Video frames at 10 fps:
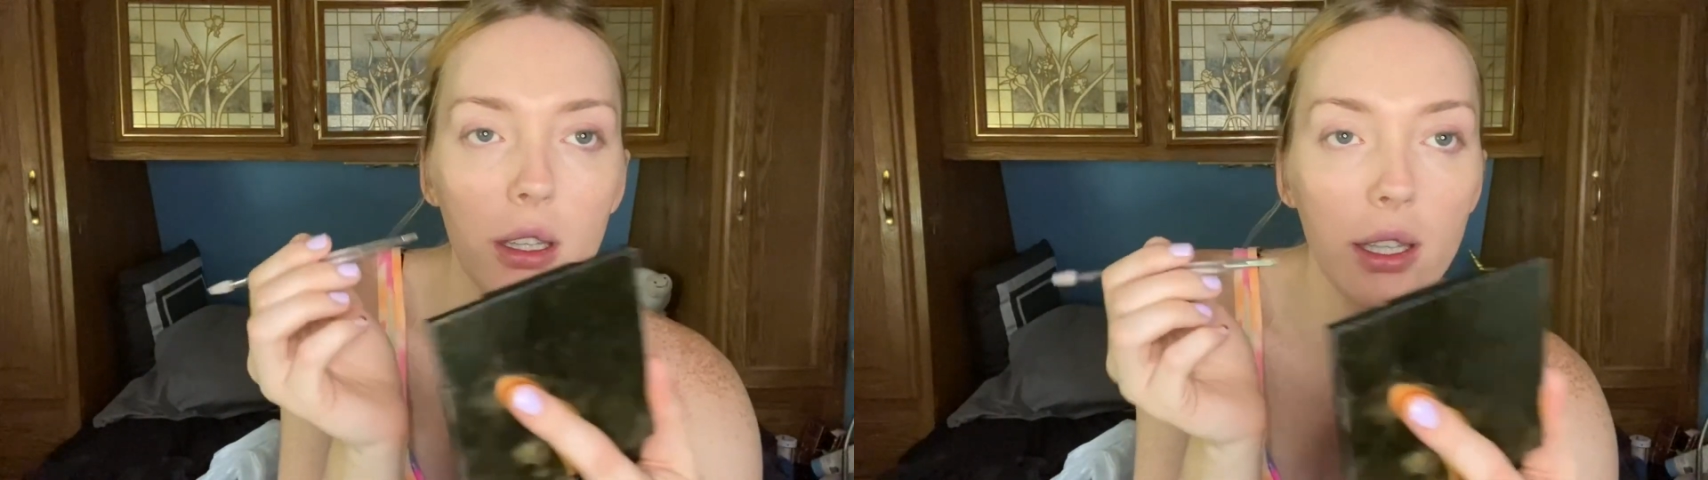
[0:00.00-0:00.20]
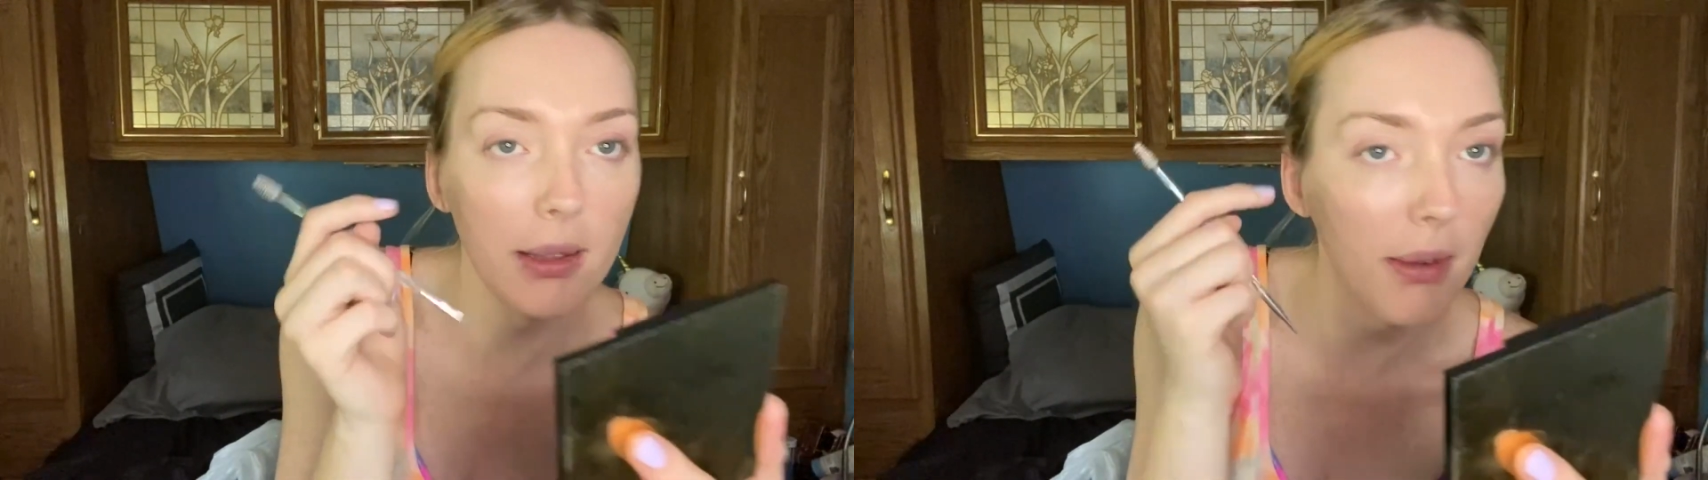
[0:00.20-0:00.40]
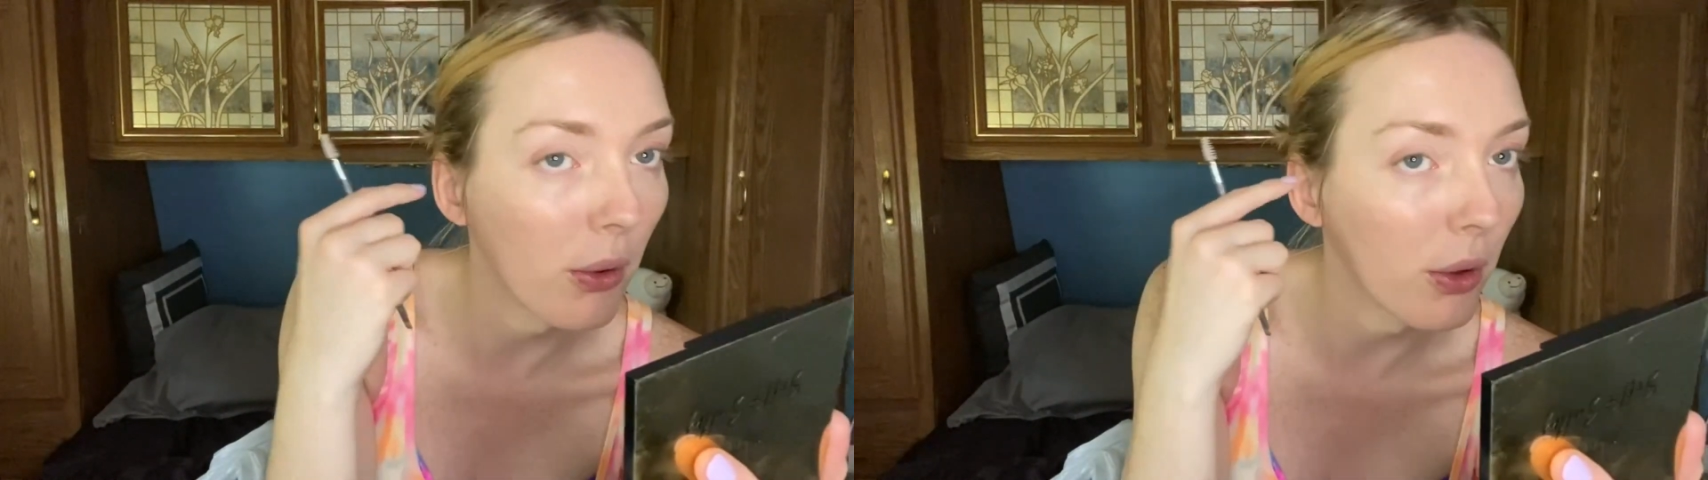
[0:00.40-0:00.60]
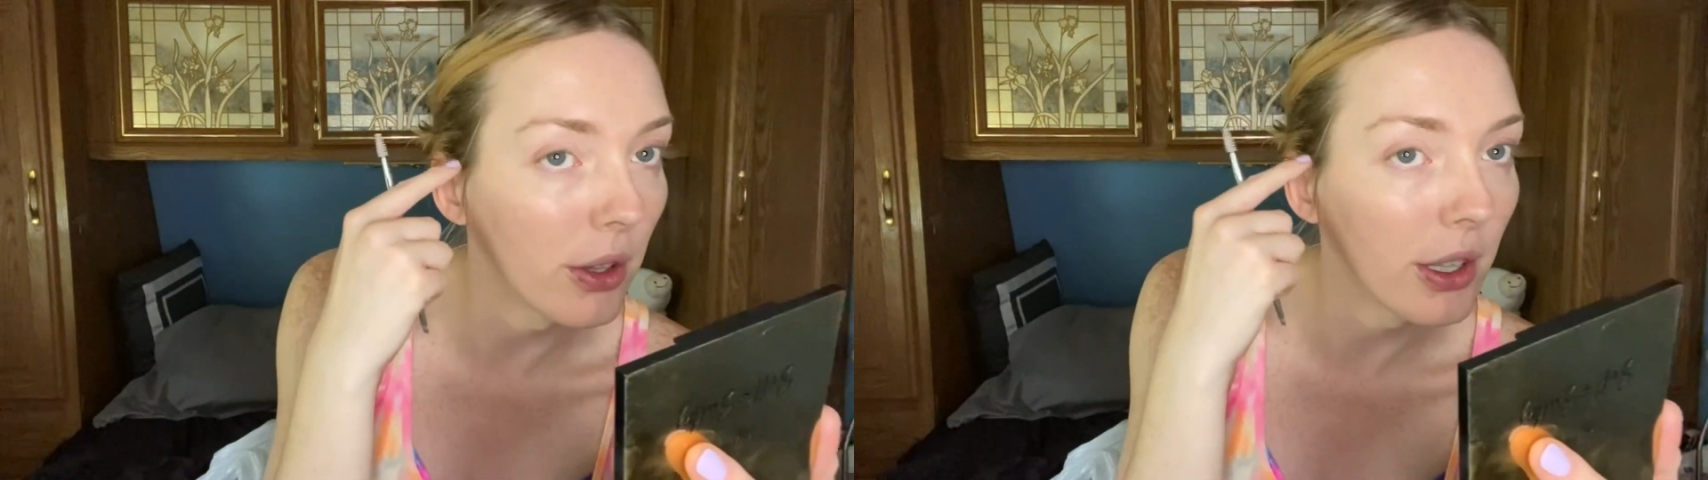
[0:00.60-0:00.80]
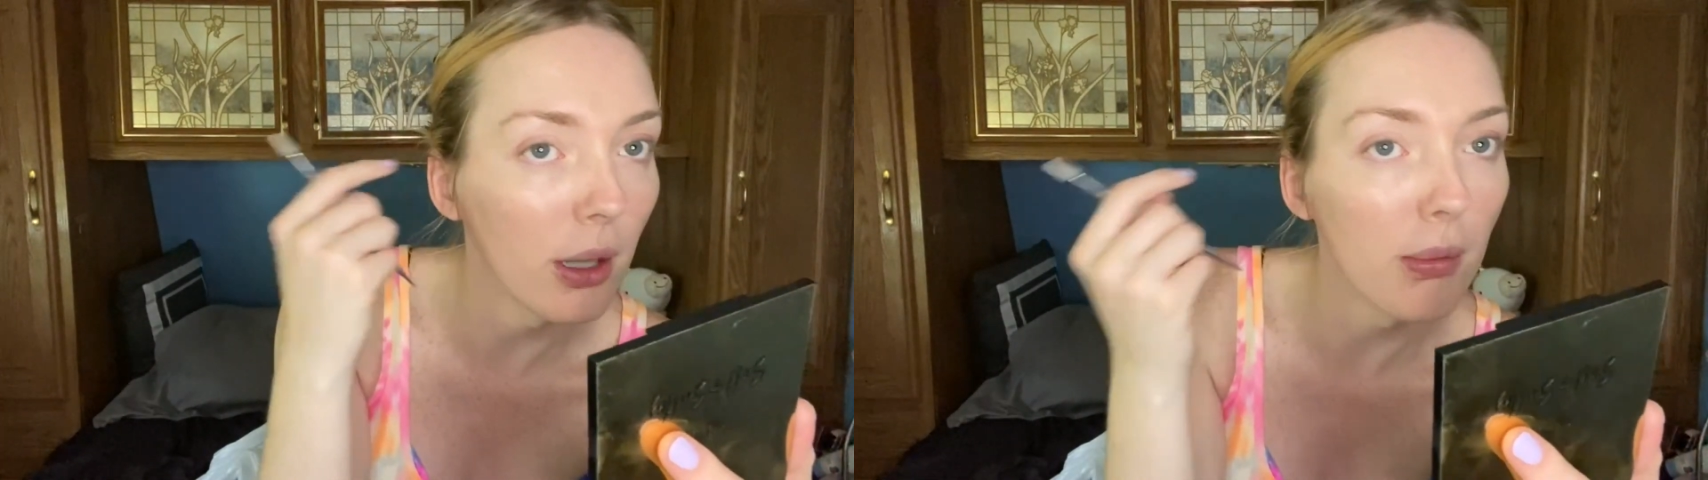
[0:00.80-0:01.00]
because my
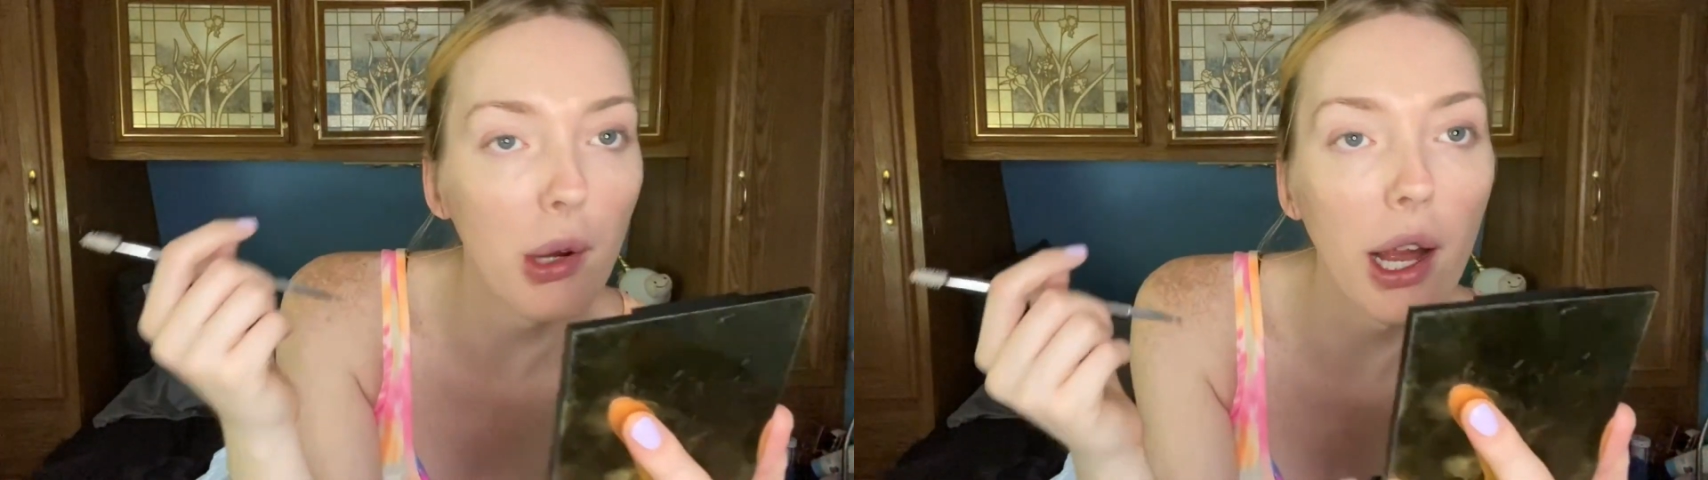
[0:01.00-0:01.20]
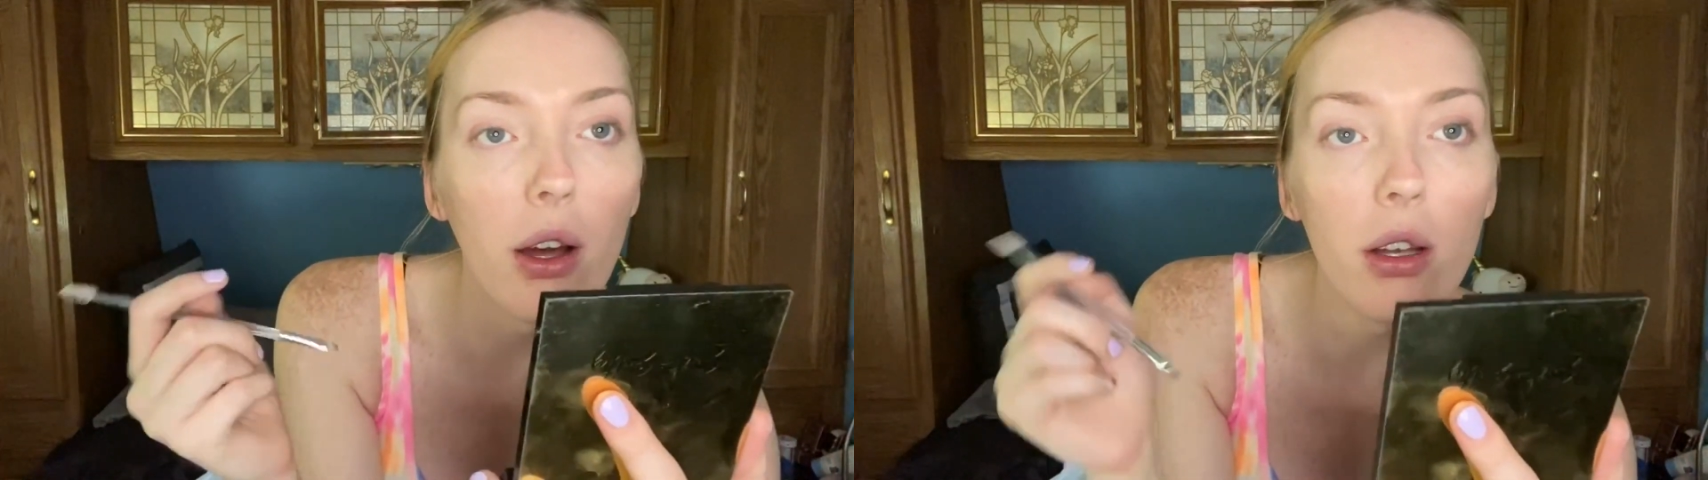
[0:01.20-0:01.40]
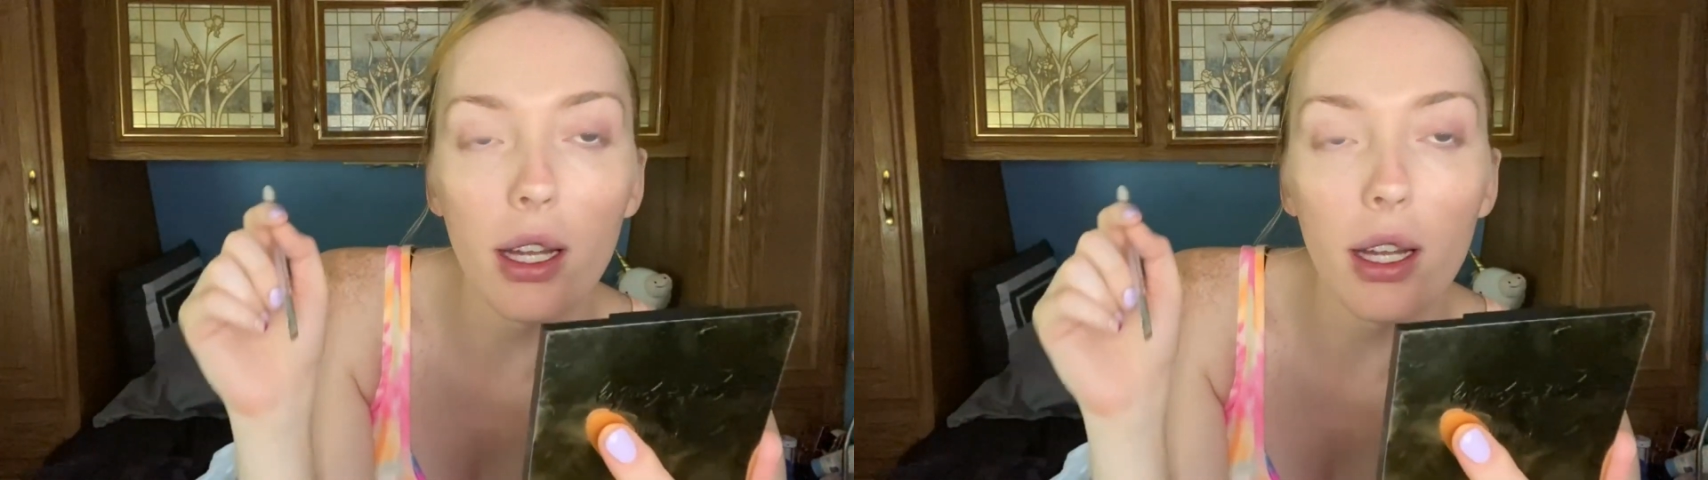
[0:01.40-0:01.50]
roots are brown.